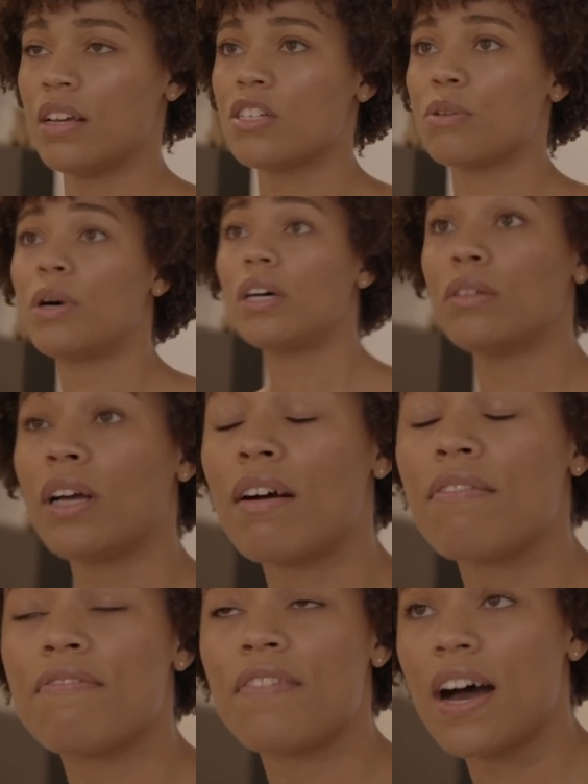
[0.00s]
Jamal, you
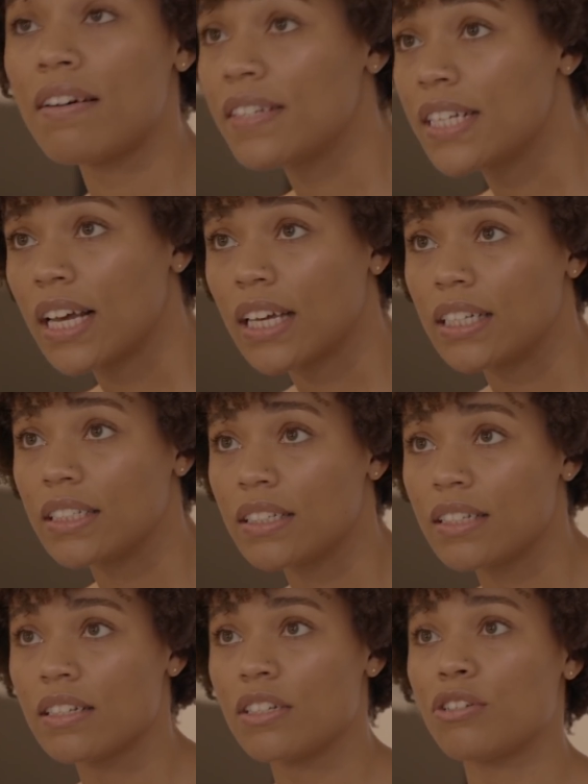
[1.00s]
got 5
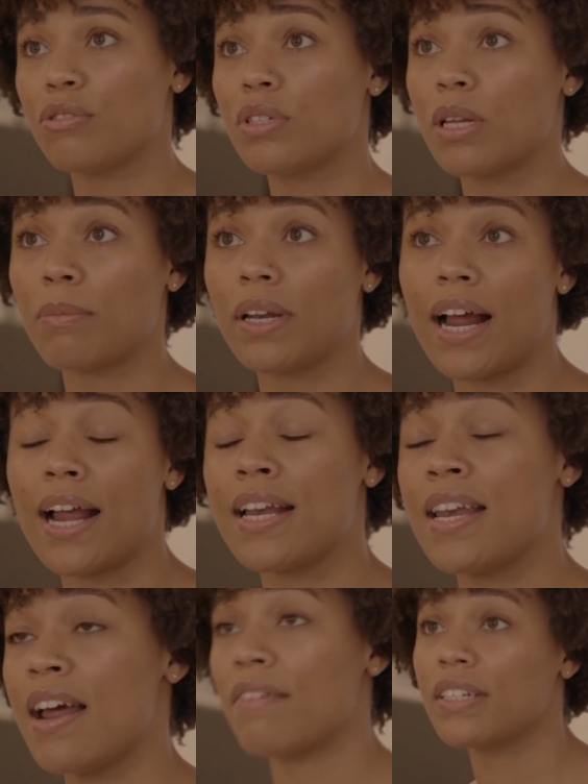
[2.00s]
seconds to do something I
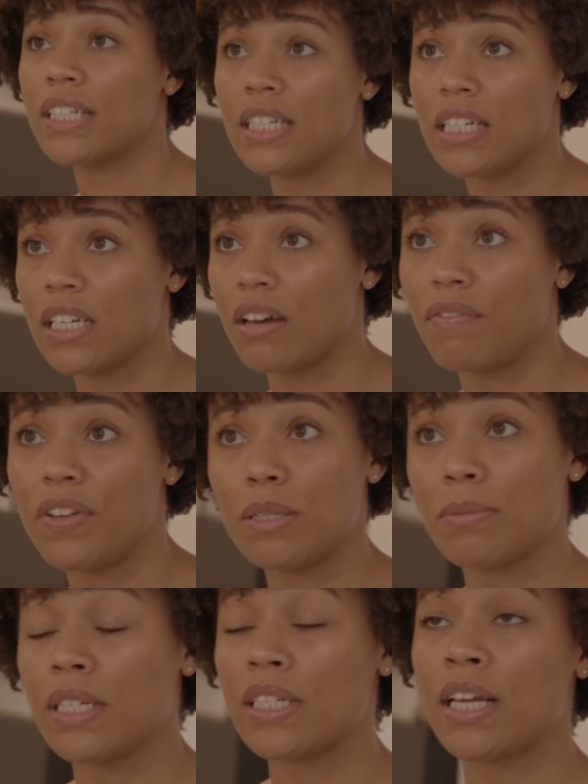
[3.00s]
ain't never seen to
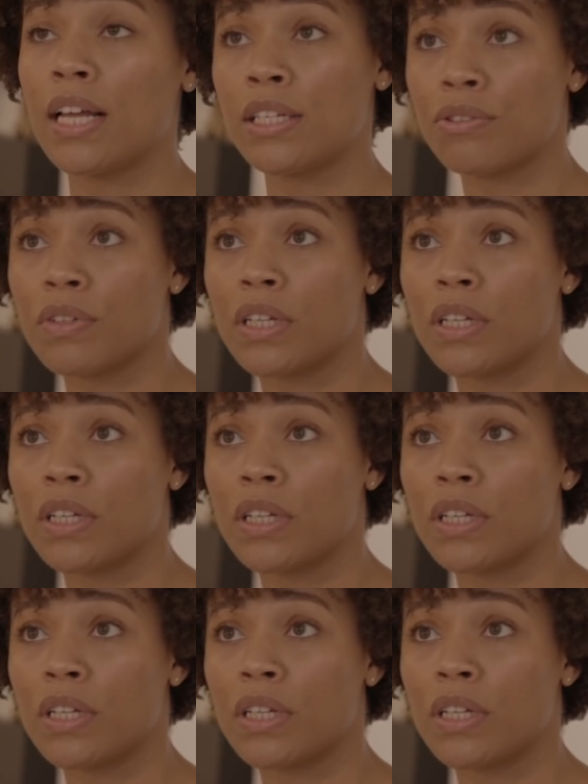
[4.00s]
convince me to stay in this